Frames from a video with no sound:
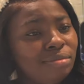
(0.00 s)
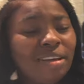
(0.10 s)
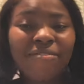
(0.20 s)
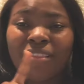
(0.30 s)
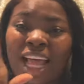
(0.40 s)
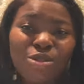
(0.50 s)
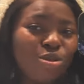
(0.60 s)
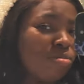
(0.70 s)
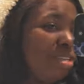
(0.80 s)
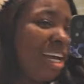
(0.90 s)
flat
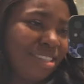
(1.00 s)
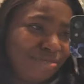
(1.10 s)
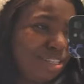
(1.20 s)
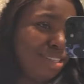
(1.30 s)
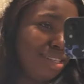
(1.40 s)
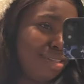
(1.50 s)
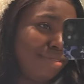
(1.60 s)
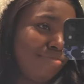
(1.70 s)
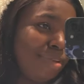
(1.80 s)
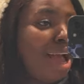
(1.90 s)
tummy activated.
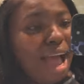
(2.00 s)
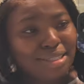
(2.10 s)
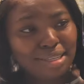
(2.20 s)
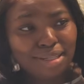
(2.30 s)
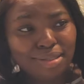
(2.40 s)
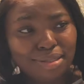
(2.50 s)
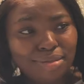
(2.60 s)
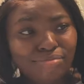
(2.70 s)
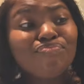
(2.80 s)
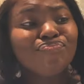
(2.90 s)
I said it.
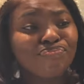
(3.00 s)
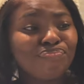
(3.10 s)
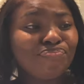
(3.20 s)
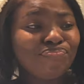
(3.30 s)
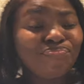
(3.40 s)
I'm